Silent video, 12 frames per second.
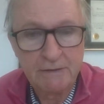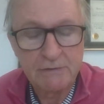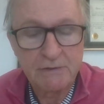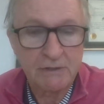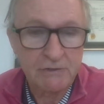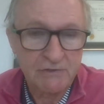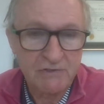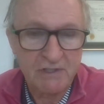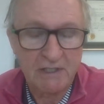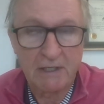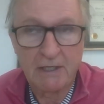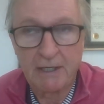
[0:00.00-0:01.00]
such as
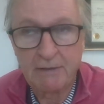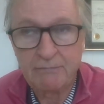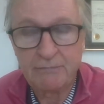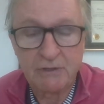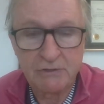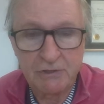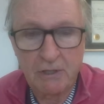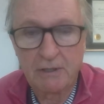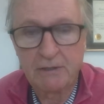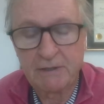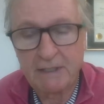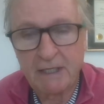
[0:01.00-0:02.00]
Sun Life,
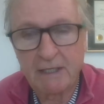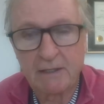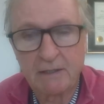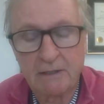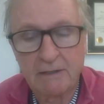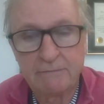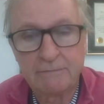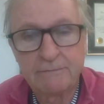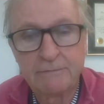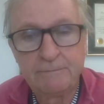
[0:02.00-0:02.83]
Desjardins, Canada Life.